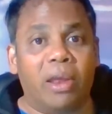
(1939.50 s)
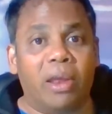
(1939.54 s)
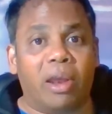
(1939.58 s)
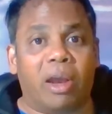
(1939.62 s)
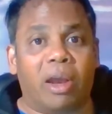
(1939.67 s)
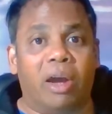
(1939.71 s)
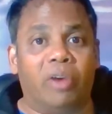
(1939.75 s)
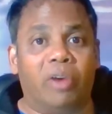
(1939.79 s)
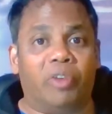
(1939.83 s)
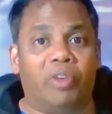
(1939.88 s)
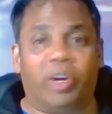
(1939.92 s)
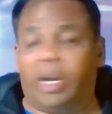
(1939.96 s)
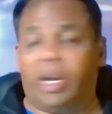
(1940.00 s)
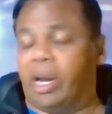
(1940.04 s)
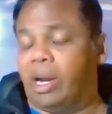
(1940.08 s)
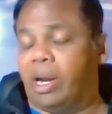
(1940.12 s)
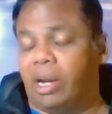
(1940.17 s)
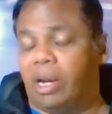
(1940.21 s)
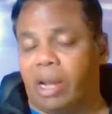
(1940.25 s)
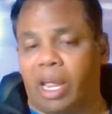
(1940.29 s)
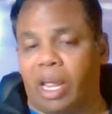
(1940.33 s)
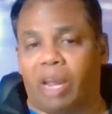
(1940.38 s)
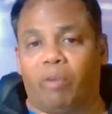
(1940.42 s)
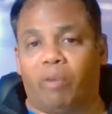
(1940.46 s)
country, and
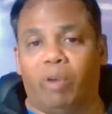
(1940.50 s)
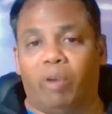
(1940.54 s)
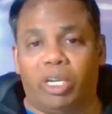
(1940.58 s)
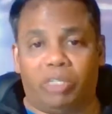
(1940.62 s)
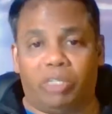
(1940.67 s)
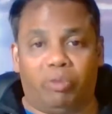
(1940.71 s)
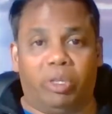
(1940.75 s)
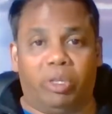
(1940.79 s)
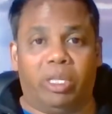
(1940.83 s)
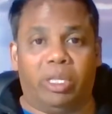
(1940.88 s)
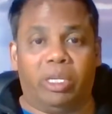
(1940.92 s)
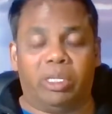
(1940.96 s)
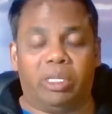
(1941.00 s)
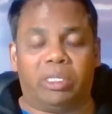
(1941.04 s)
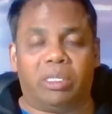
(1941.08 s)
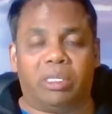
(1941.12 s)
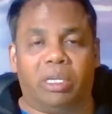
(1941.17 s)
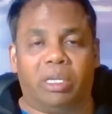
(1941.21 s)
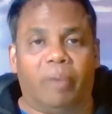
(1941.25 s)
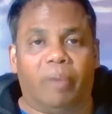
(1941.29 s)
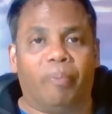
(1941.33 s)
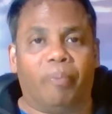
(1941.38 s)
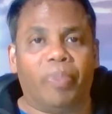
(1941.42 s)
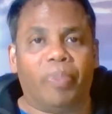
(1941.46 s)
likewise with this
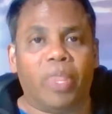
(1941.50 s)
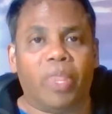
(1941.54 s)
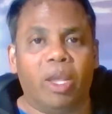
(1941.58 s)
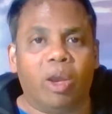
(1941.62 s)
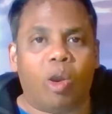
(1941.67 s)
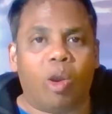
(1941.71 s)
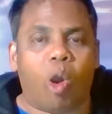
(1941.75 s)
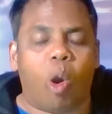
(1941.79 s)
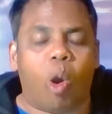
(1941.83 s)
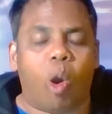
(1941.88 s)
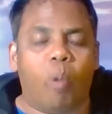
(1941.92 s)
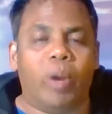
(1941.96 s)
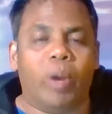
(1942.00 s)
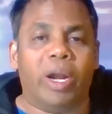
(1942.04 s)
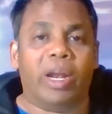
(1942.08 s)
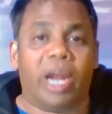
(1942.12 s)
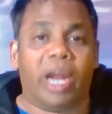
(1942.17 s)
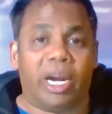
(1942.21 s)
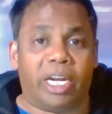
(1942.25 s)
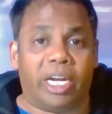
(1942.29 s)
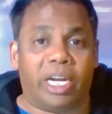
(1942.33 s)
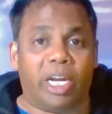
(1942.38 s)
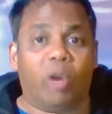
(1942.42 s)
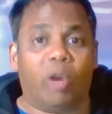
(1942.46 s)

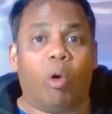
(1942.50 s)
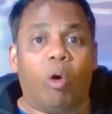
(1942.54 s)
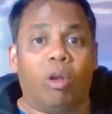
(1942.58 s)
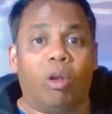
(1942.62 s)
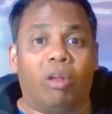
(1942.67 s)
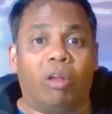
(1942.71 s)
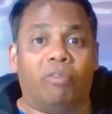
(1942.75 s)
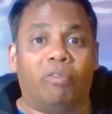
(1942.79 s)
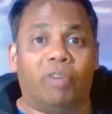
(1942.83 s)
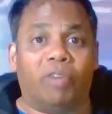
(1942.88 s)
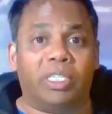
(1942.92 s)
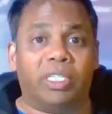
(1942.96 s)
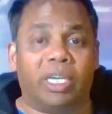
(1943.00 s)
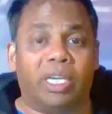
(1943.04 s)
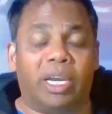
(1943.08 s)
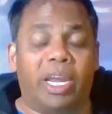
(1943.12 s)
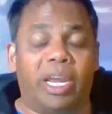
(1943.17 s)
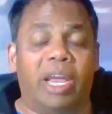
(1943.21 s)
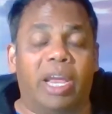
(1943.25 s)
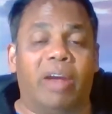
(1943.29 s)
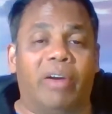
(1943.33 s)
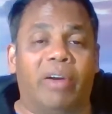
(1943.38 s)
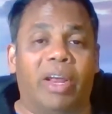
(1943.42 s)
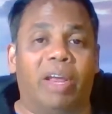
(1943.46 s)
COVID-19, all of us are
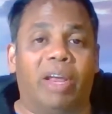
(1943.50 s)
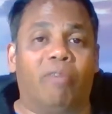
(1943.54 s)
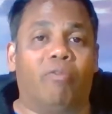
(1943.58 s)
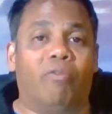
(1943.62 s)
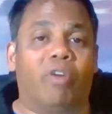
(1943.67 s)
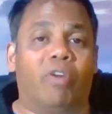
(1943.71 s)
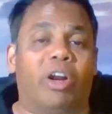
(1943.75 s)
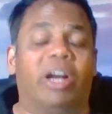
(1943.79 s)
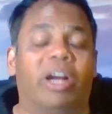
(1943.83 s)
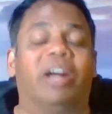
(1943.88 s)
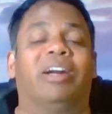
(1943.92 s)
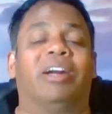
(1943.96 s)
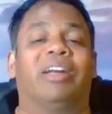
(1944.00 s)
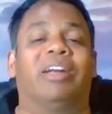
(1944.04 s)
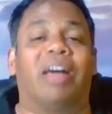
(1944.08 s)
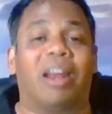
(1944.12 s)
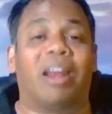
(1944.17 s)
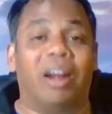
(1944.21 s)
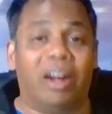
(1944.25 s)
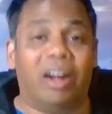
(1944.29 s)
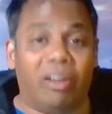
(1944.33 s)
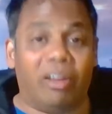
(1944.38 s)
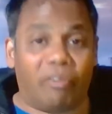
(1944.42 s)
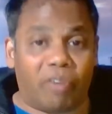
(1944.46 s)
gearing up for an
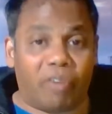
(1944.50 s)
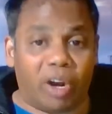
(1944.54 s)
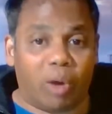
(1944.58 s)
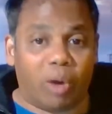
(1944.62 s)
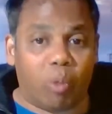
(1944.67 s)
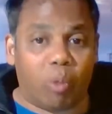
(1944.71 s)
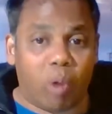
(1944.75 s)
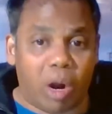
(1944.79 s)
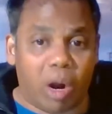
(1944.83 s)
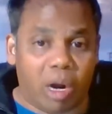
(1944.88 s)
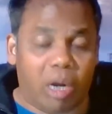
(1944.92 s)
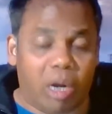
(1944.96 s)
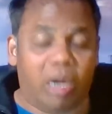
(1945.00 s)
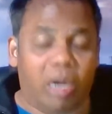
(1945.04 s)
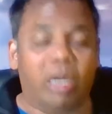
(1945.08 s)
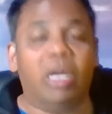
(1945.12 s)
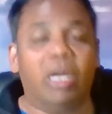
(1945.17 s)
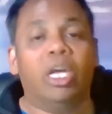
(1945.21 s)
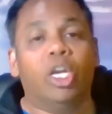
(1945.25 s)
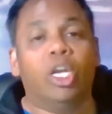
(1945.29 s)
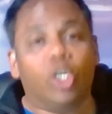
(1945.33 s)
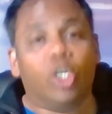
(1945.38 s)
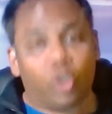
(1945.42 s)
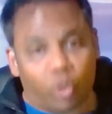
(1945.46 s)
entirely different world.
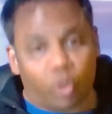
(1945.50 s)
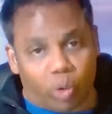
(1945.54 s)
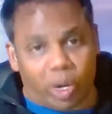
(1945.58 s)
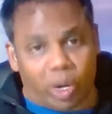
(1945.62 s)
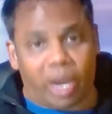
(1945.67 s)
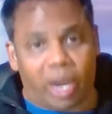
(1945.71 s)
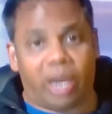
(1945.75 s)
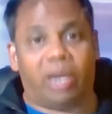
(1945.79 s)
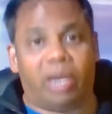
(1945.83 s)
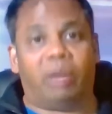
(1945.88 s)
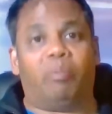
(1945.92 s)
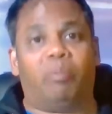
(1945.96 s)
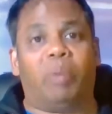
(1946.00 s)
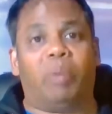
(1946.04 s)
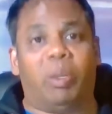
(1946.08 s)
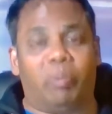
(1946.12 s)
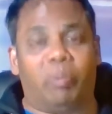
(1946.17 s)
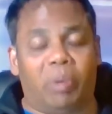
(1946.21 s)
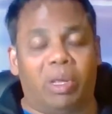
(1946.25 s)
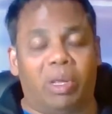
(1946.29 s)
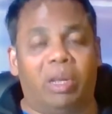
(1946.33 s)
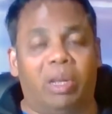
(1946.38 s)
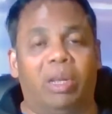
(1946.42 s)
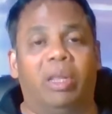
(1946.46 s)
So, and
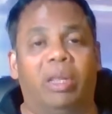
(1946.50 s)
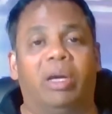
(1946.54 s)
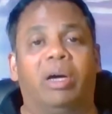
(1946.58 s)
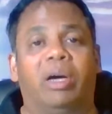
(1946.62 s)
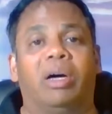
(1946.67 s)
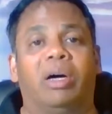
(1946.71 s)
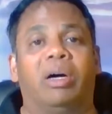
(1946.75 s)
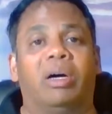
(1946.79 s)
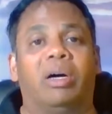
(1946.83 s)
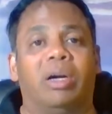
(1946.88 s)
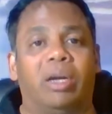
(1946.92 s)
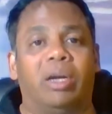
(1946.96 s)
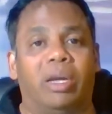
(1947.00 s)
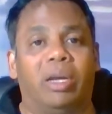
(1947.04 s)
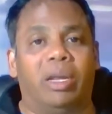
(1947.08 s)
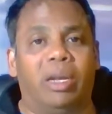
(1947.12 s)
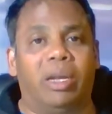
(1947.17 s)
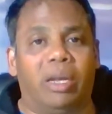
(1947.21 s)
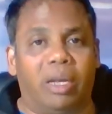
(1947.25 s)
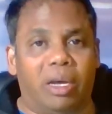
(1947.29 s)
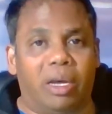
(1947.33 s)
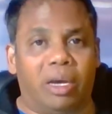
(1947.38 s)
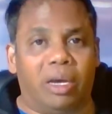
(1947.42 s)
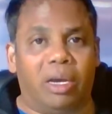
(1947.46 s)
people
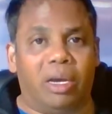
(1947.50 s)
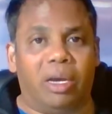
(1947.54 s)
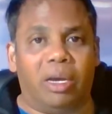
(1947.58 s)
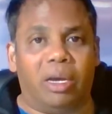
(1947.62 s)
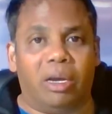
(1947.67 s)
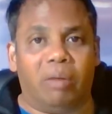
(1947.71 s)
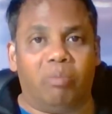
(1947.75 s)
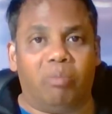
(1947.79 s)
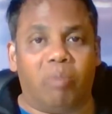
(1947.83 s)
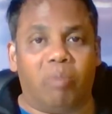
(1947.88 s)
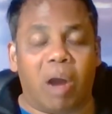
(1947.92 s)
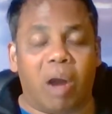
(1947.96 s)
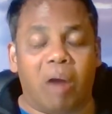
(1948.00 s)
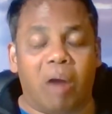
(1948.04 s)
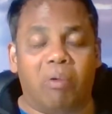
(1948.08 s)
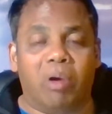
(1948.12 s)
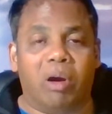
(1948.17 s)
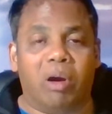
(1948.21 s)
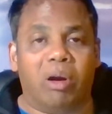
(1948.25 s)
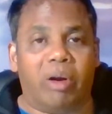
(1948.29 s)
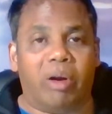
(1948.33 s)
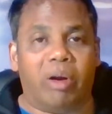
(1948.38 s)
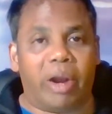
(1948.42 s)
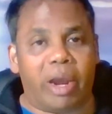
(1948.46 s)
in
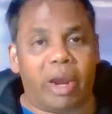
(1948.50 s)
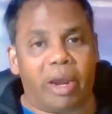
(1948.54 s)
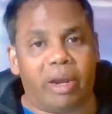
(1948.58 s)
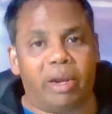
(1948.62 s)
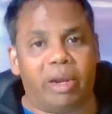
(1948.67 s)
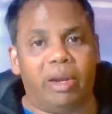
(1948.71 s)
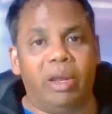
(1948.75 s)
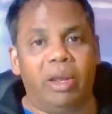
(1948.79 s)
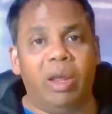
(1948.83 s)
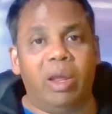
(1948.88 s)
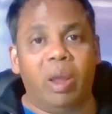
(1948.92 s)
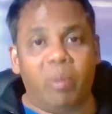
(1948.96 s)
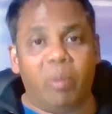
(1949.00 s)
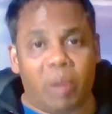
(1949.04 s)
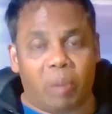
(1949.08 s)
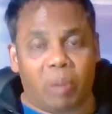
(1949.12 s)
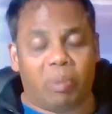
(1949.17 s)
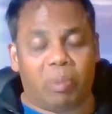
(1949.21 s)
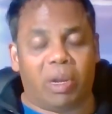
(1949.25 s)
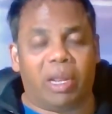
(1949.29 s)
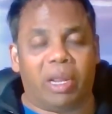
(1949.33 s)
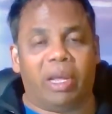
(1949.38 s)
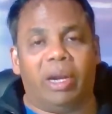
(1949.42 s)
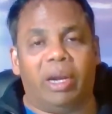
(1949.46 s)
power and
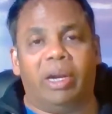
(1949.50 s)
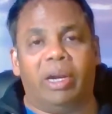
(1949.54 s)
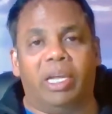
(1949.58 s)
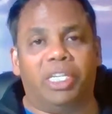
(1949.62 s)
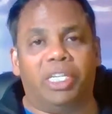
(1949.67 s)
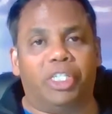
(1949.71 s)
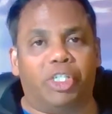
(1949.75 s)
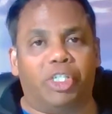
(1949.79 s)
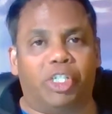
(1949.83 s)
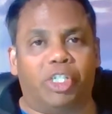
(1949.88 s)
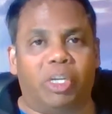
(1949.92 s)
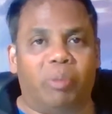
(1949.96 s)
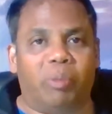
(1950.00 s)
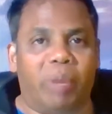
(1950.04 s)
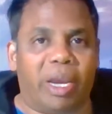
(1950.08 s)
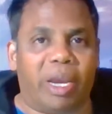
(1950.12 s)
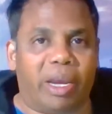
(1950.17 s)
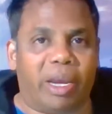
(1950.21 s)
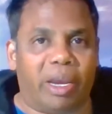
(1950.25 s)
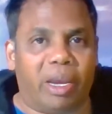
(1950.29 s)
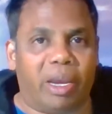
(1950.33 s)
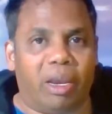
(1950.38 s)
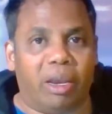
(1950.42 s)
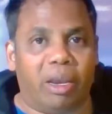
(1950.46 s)
people in decision
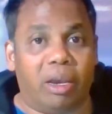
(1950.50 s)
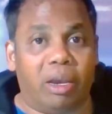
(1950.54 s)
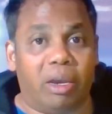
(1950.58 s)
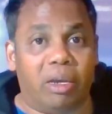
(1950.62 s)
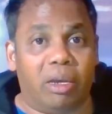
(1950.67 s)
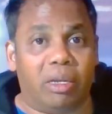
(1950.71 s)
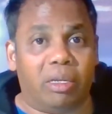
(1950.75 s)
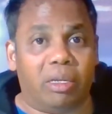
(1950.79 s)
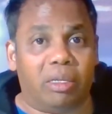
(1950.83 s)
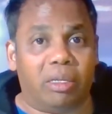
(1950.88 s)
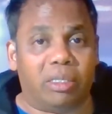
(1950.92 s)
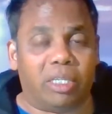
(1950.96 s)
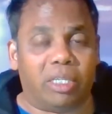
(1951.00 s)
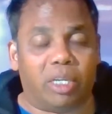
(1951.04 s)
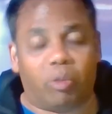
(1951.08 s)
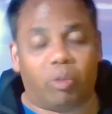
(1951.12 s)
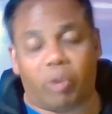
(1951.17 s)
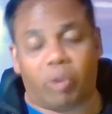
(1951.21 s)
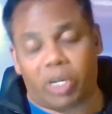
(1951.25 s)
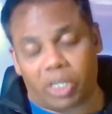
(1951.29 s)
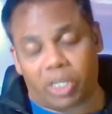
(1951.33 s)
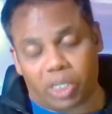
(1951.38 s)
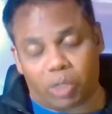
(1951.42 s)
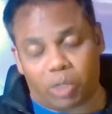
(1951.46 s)
making
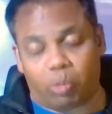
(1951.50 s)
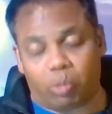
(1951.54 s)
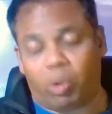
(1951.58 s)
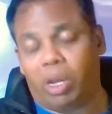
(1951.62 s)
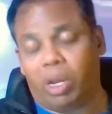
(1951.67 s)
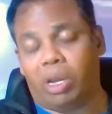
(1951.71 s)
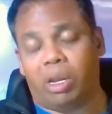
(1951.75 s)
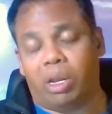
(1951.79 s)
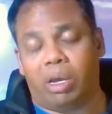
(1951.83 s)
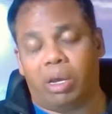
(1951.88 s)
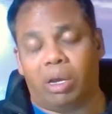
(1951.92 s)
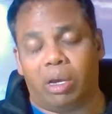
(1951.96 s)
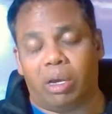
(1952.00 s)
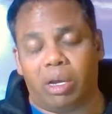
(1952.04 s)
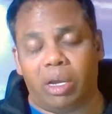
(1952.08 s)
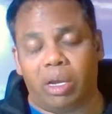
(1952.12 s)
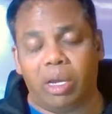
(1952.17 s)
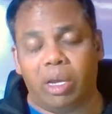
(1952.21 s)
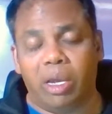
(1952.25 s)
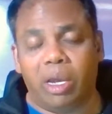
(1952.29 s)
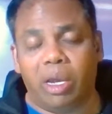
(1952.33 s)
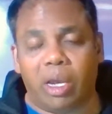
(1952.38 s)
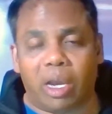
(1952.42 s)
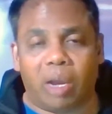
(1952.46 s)
situations will
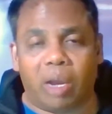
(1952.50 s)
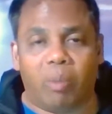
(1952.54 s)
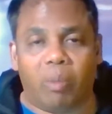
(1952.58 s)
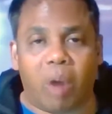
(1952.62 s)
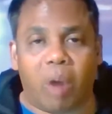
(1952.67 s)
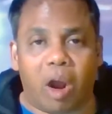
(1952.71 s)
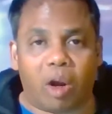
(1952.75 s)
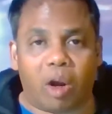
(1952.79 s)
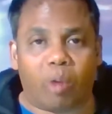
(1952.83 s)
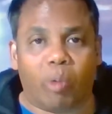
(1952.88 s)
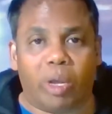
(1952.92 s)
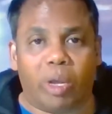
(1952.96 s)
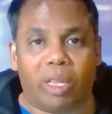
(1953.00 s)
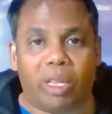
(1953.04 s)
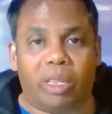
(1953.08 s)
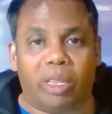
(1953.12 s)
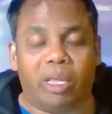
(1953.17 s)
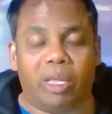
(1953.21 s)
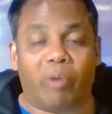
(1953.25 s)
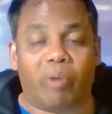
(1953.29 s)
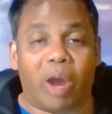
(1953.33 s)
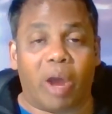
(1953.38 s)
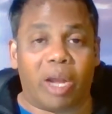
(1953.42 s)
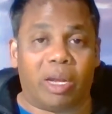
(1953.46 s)
come out with
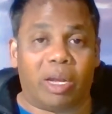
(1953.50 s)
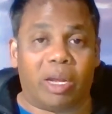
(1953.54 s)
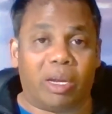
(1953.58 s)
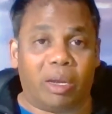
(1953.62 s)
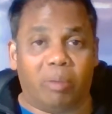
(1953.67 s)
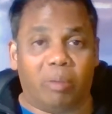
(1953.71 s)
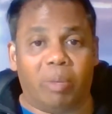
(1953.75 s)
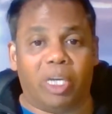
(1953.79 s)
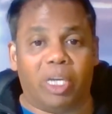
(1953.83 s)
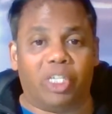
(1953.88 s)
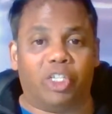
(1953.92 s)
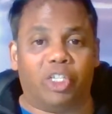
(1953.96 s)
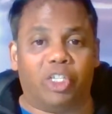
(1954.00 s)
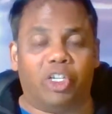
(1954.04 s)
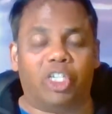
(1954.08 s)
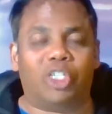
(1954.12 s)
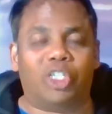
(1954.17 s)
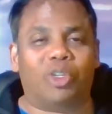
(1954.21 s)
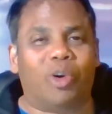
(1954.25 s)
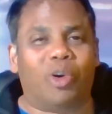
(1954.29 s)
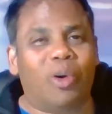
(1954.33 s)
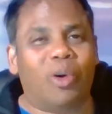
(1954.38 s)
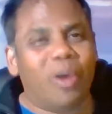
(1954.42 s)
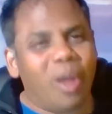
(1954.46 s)
the right measures.
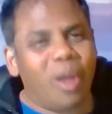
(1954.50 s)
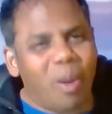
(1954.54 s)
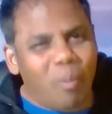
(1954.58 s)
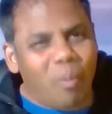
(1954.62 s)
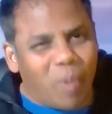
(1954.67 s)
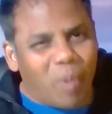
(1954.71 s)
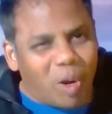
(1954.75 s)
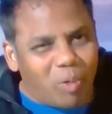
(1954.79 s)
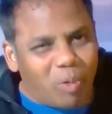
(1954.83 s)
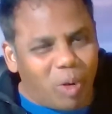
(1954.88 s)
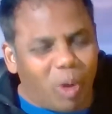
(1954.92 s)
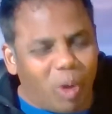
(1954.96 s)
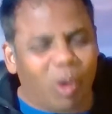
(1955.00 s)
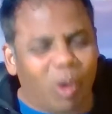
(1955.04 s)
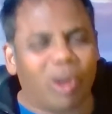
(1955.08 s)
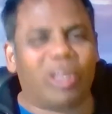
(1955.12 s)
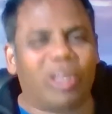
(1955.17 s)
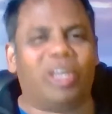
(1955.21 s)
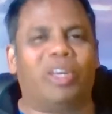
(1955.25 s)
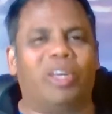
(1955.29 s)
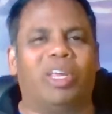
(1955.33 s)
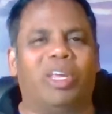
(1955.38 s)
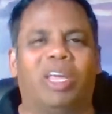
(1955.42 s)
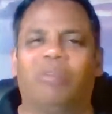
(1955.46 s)
So, but we all
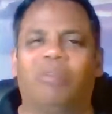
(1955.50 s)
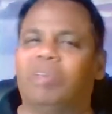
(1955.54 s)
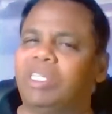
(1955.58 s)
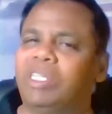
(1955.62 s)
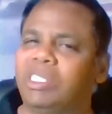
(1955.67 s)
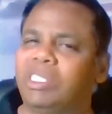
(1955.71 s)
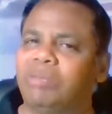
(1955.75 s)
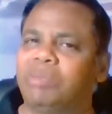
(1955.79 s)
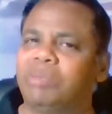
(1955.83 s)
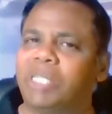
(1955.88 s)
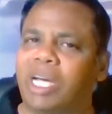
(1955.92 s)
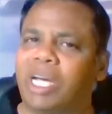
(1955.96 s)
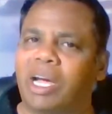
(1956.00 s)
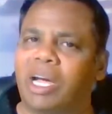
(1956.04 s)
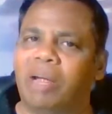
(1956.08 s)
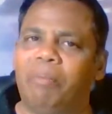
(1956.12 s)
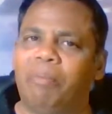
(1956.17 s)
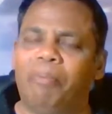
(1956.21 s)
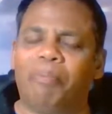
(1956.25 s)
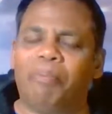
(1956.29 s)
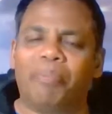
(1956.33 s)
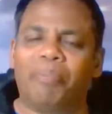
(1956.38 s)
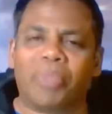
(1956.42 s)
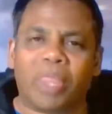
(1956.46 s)
need to give it some
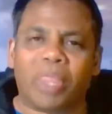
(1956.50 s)
time.